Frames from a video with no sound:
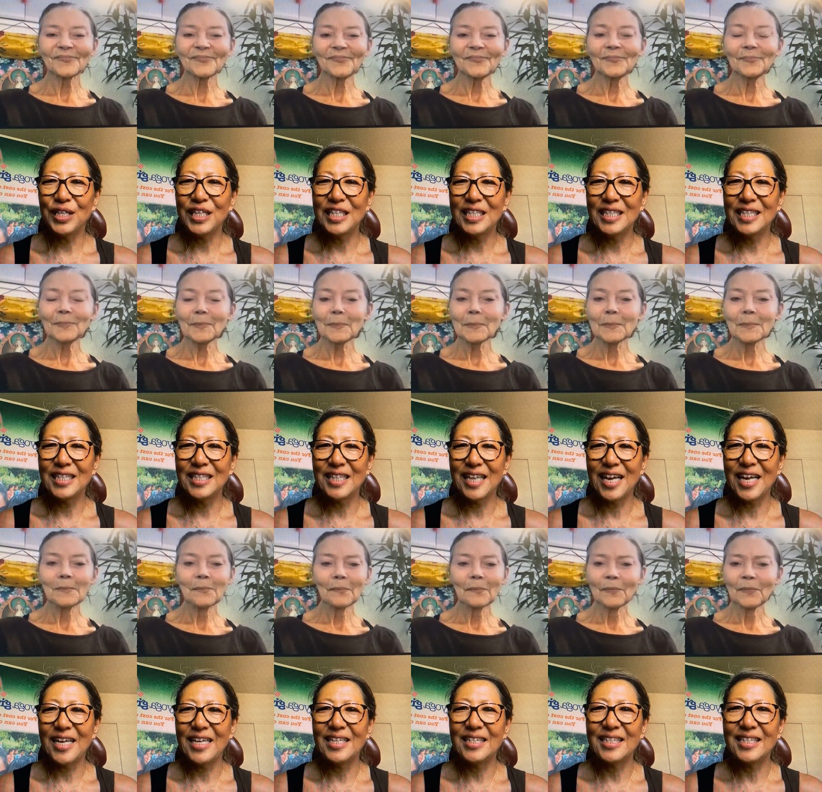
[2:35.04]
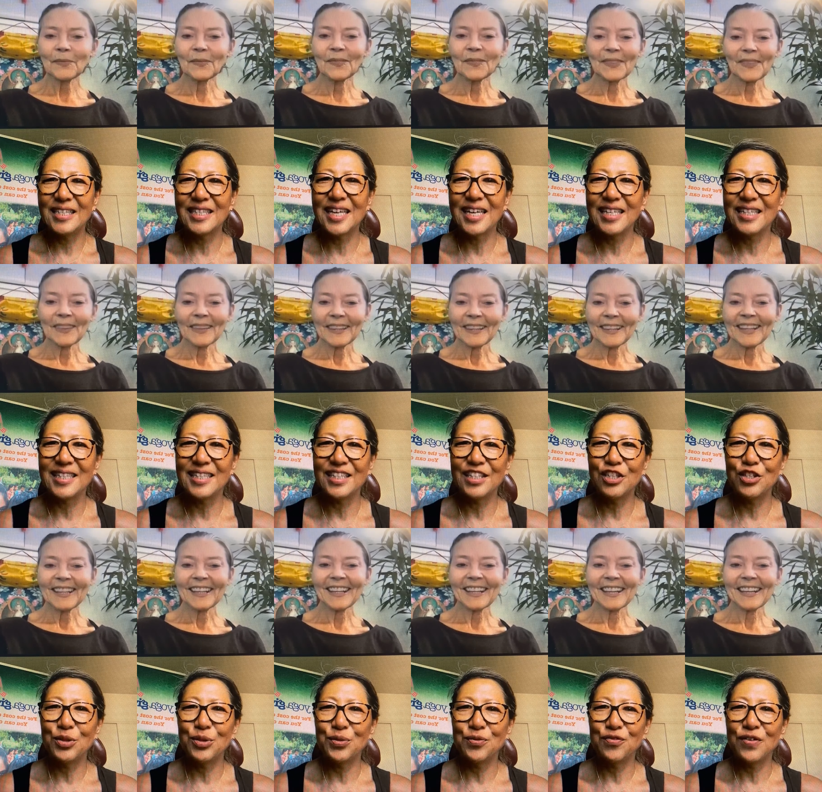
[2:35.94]
Speaker 1: it says that
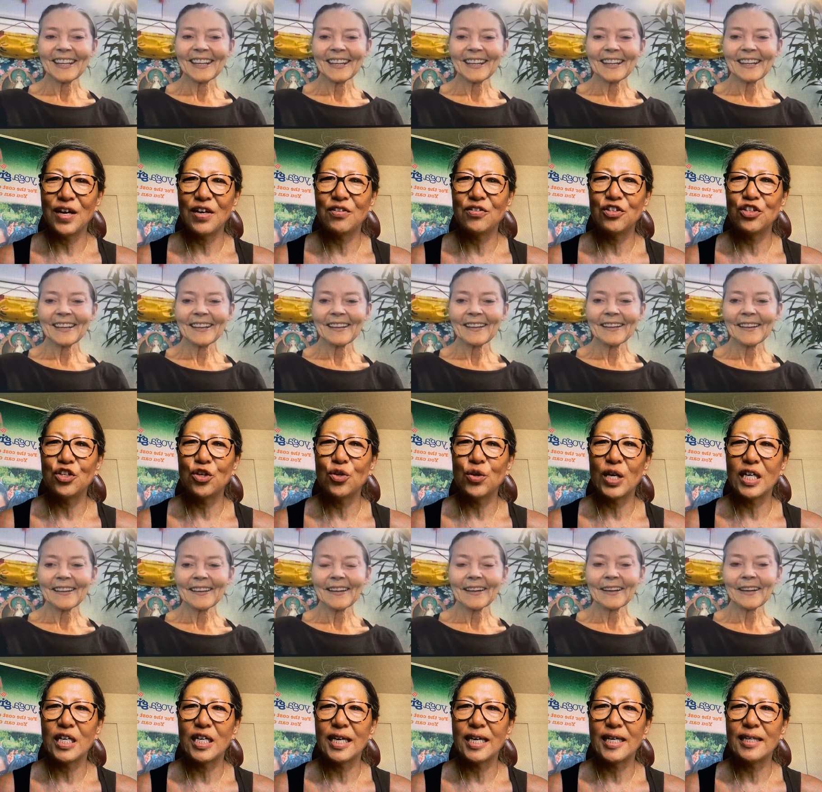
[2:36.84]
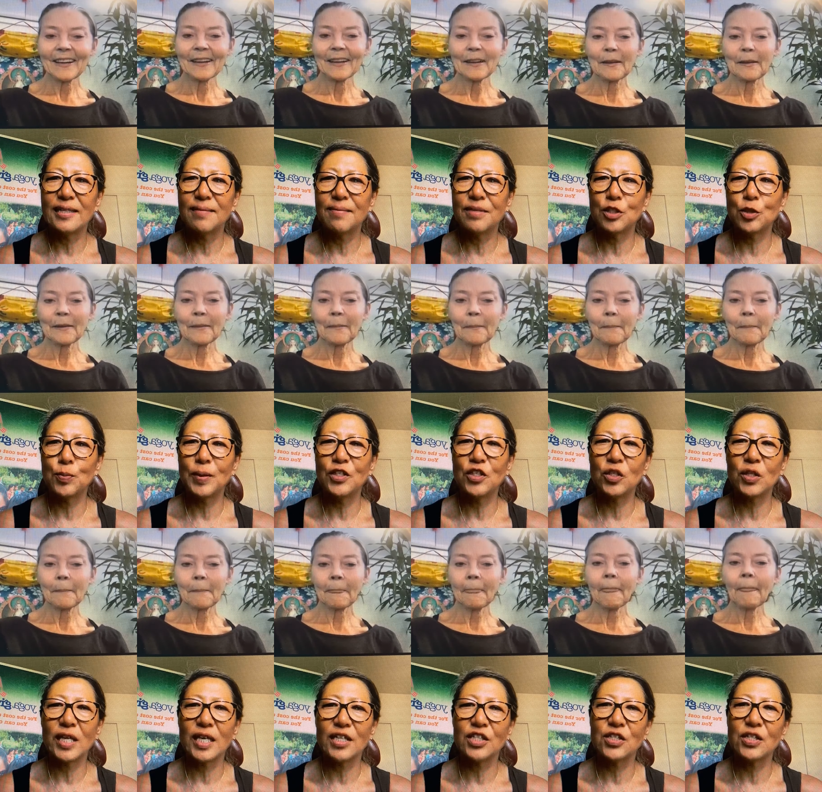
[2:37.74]
you found yoga and
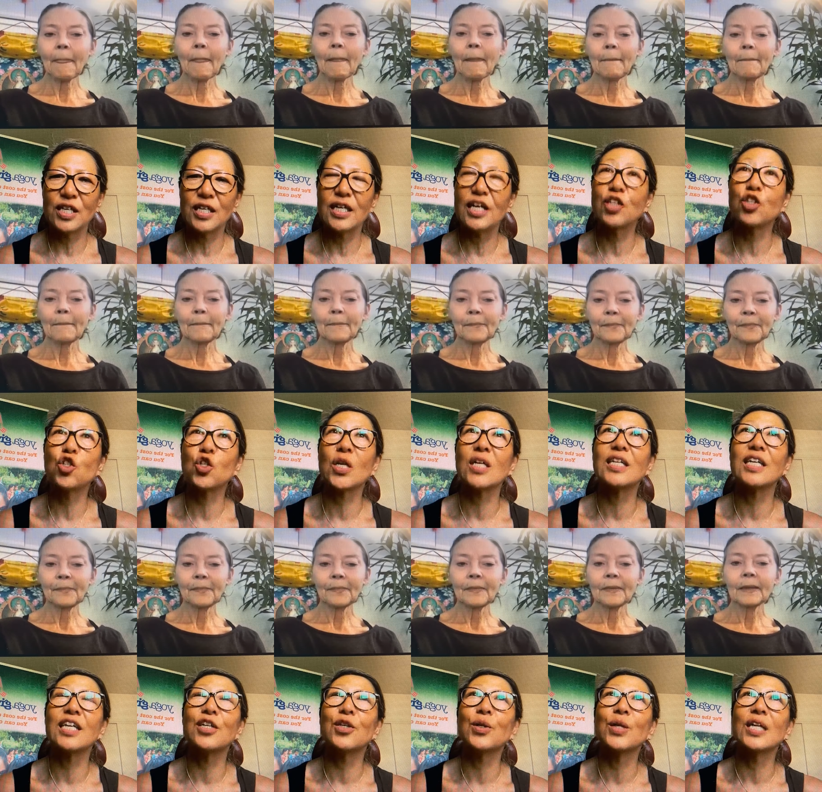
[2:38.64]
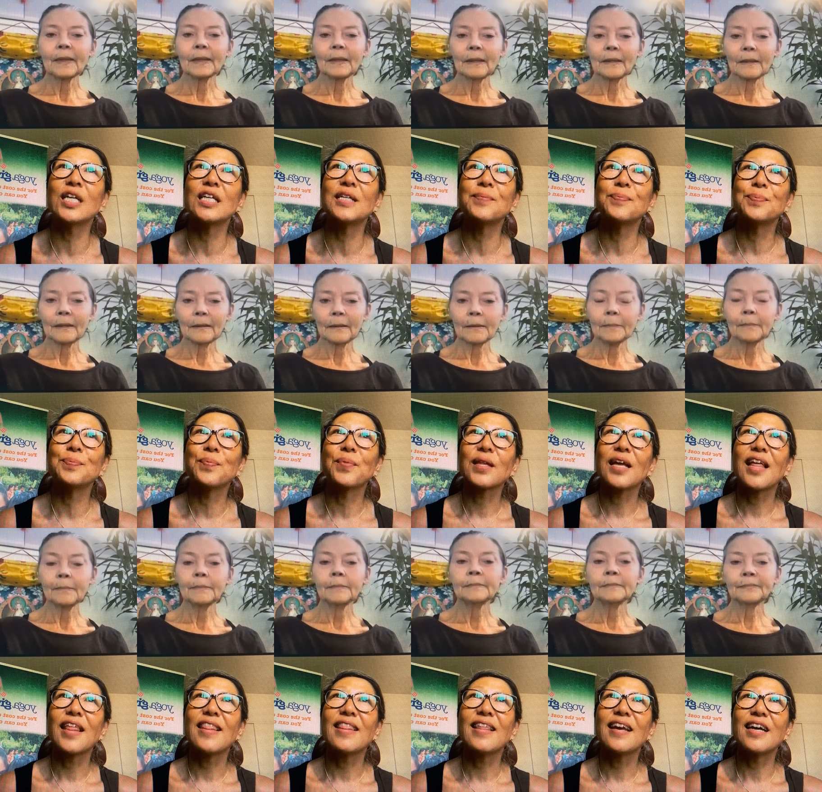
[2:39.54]
especially Ashtanga yoga
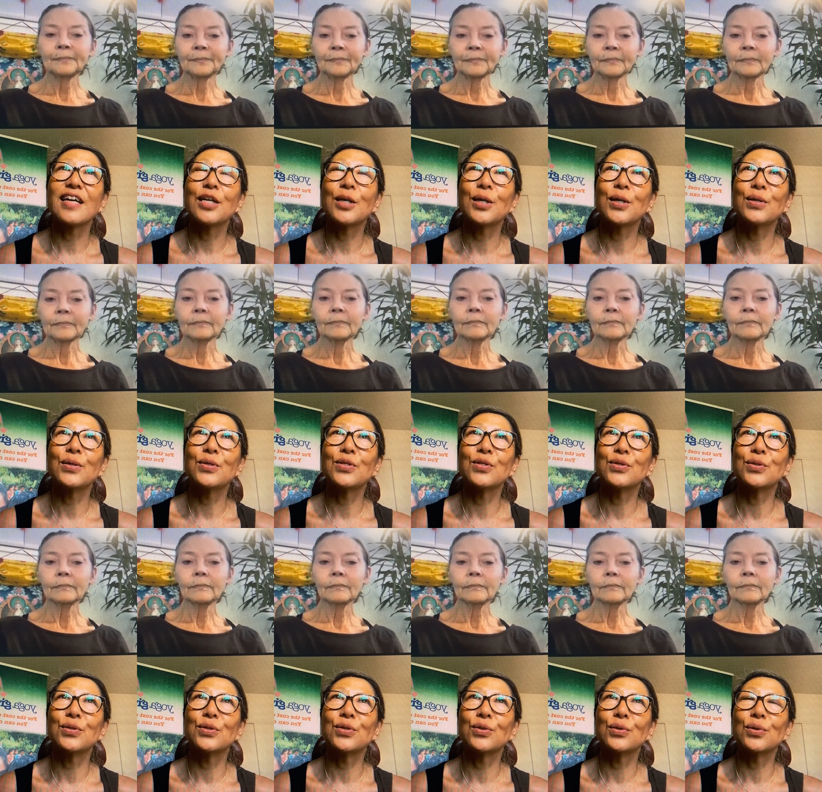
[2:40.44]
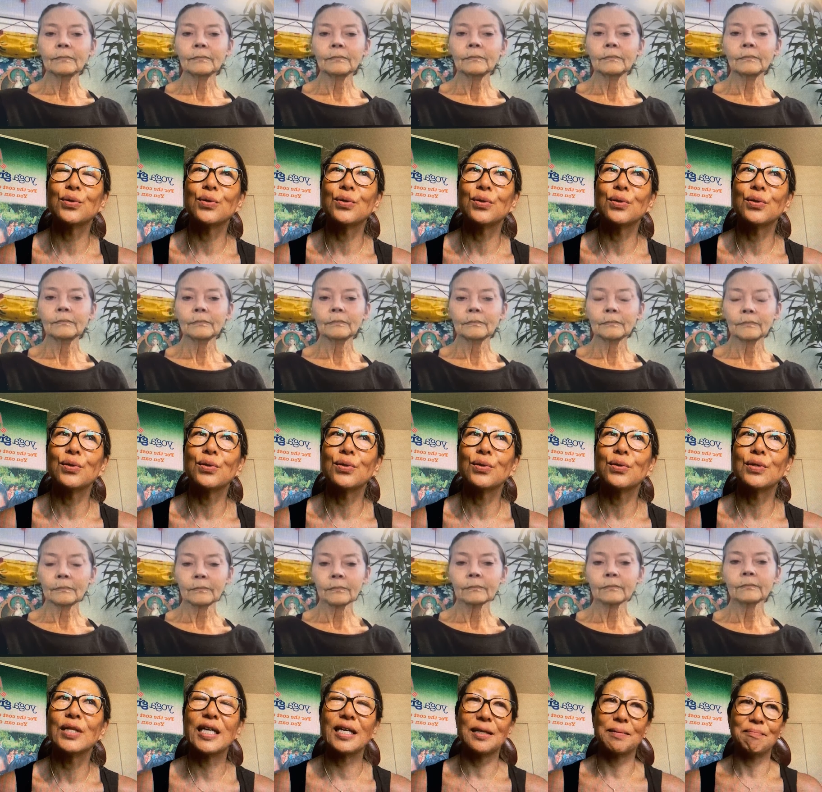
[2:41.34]
that hooked to your
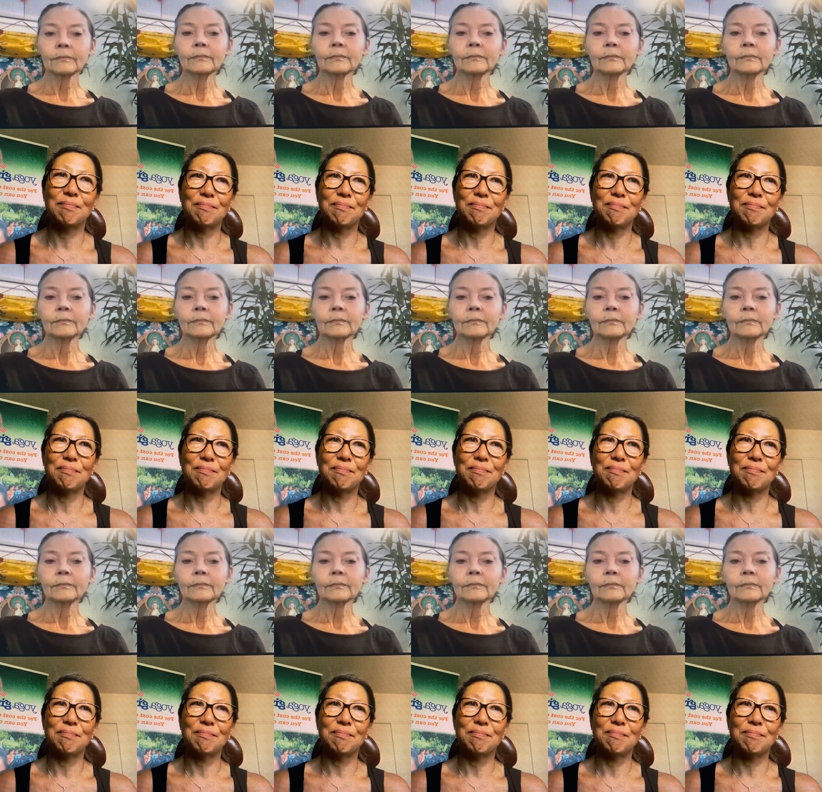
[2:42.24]
like